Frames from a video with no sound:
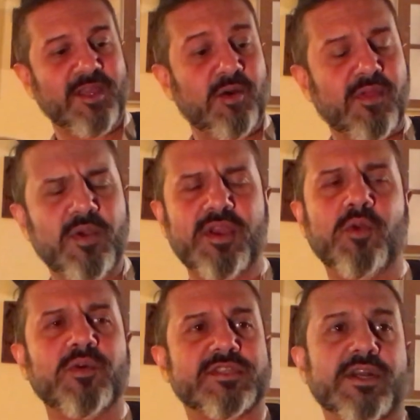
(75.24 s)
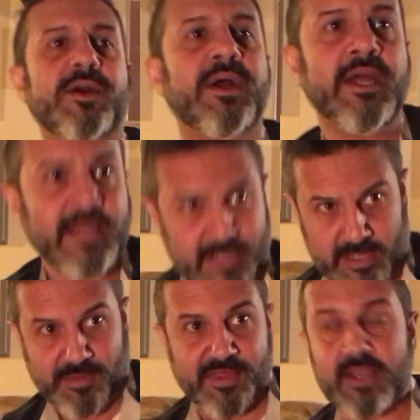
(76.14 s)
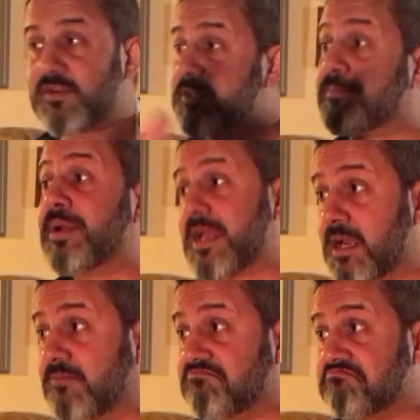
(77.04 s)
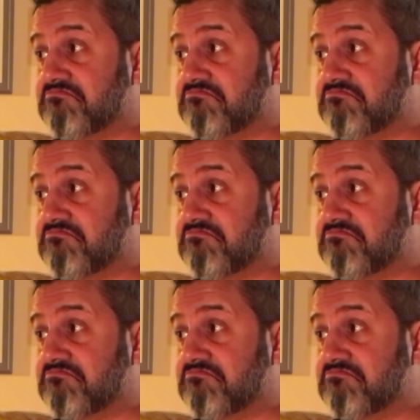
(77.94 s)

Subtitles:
Although you could also think of it as being